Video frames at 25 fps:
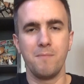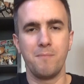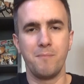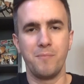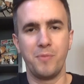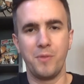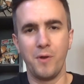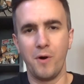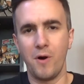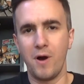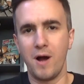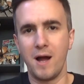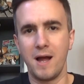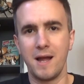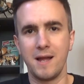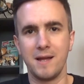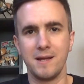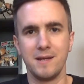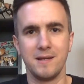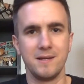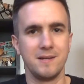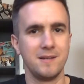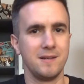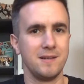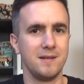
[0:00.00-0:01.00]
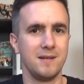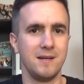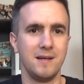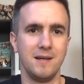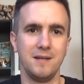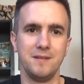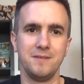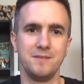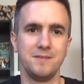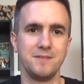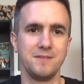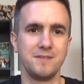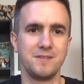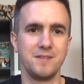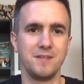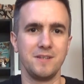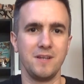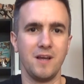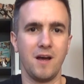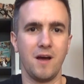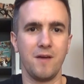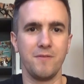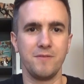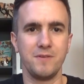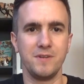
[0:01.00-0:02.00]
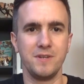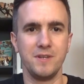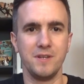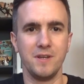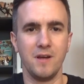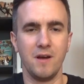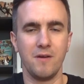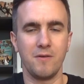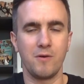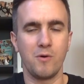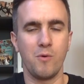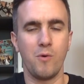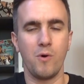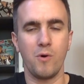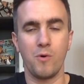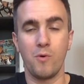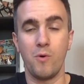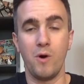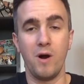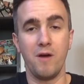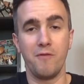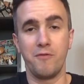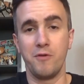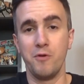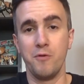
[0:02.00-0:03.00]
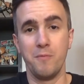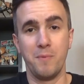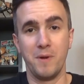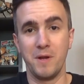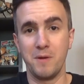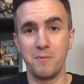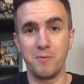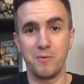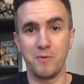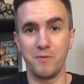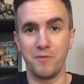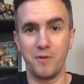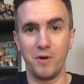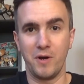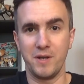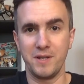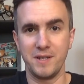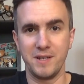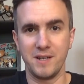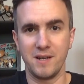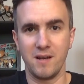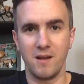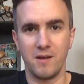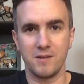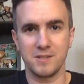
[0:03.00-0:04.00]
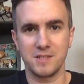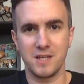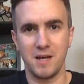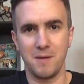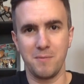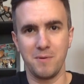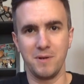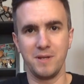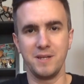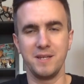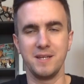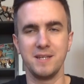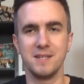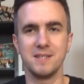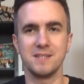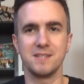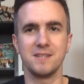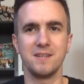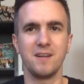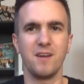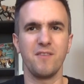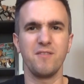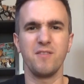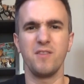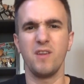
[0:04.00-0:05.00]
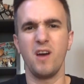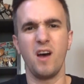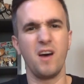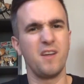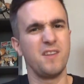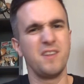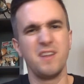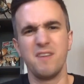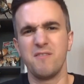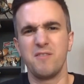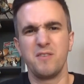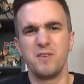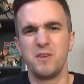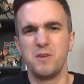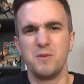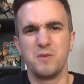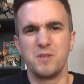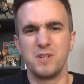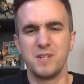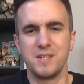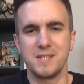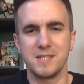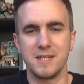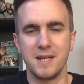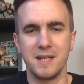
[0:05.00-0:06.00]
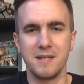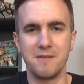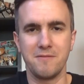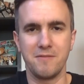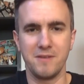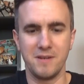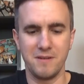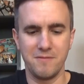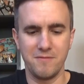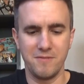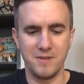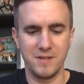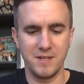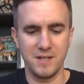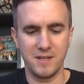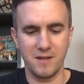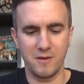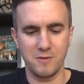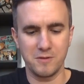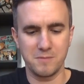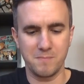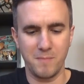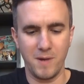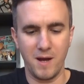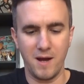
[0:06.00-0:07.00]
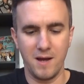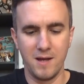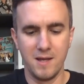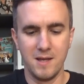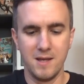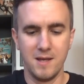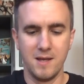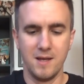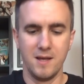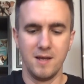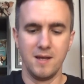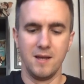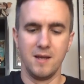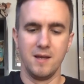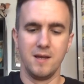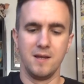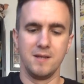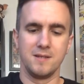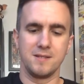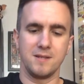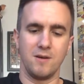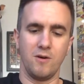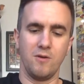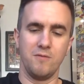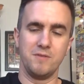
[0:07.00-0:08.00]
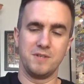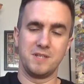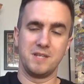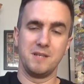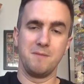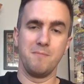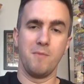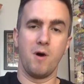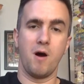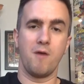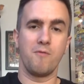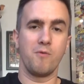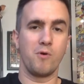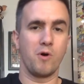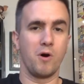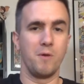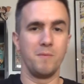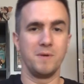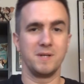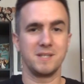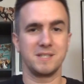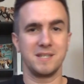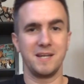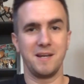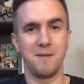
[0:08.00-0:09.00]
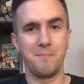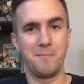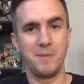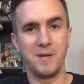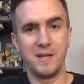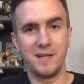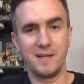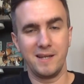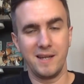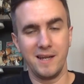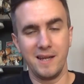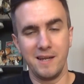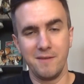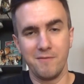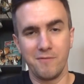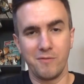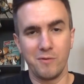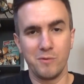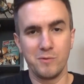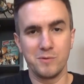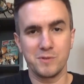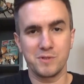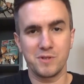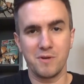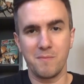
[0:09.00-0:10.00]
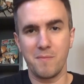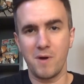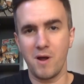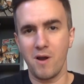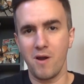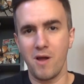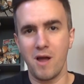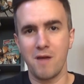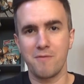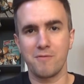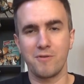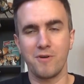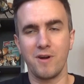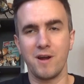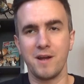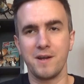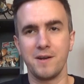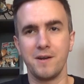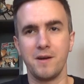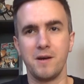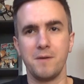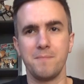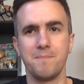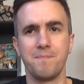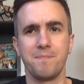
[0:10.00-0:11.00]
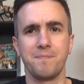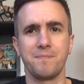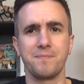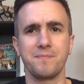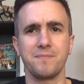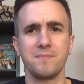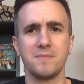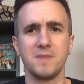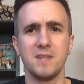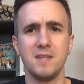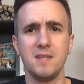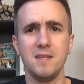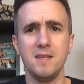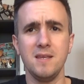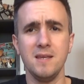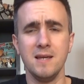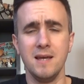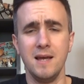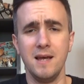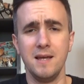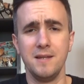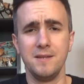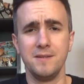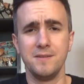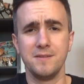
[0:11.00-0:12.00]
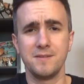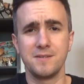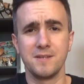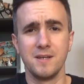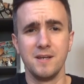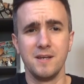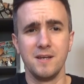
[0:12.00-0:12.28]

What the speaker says: die, and quite a few people have died in the last couple of years, and I never usually say anything in videos, but obviously Marvel Comics had a big influence on my life growing up. And